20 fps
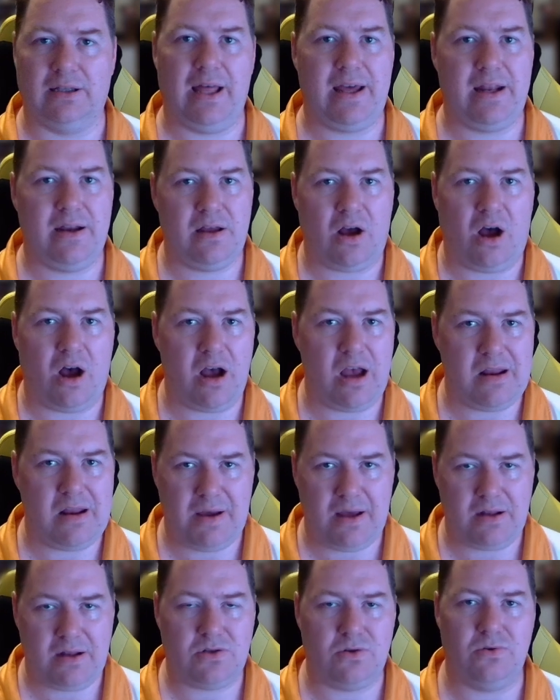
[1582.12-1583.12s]
later Iron
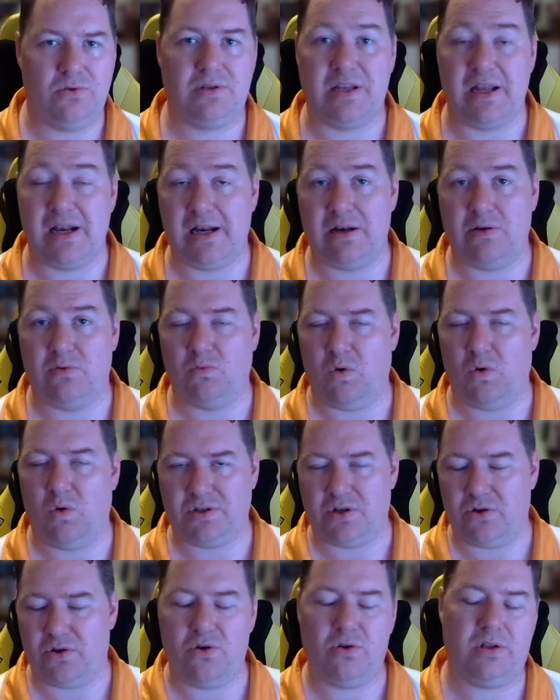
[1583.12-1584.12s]
Man suits, than it
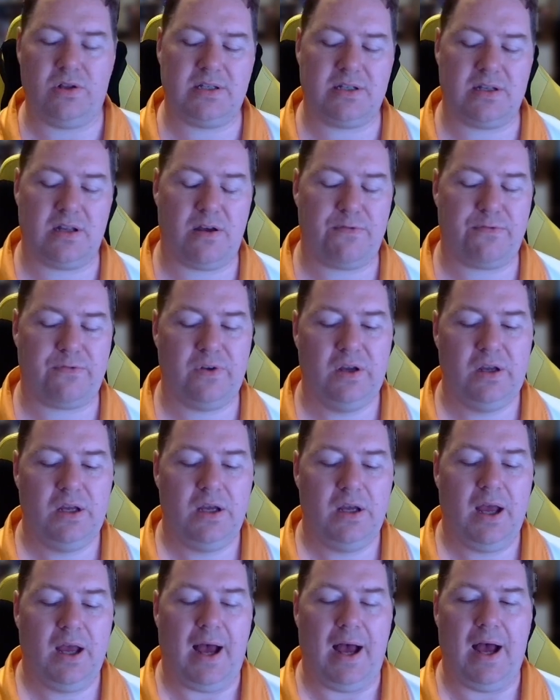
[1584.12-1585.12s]
was early stuff,
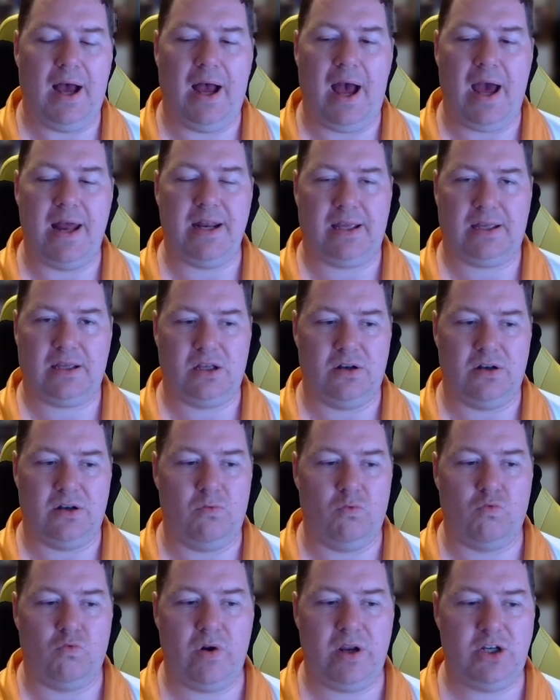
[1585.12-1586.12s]
and it
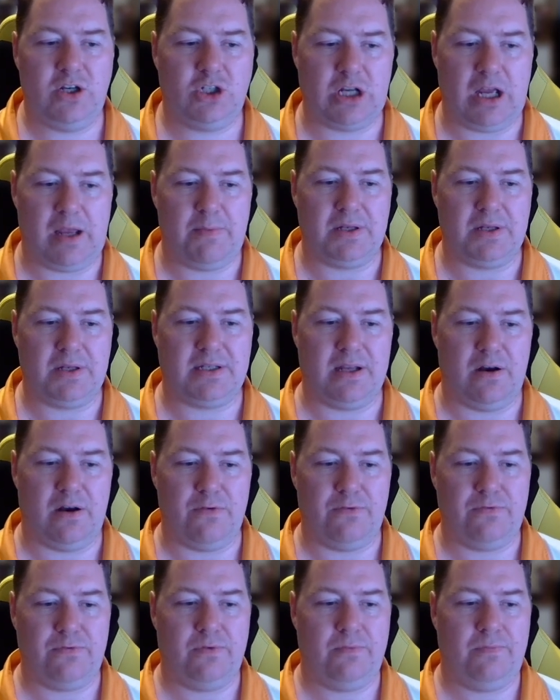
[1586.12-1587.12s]
can reshape
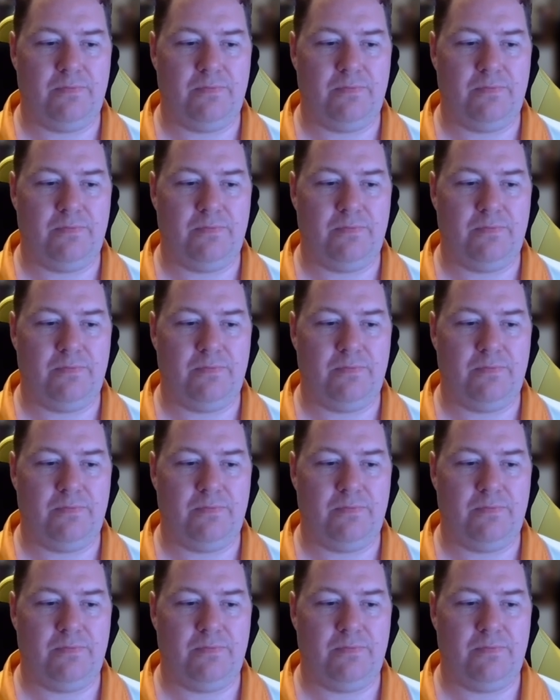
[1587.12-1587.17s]
itself.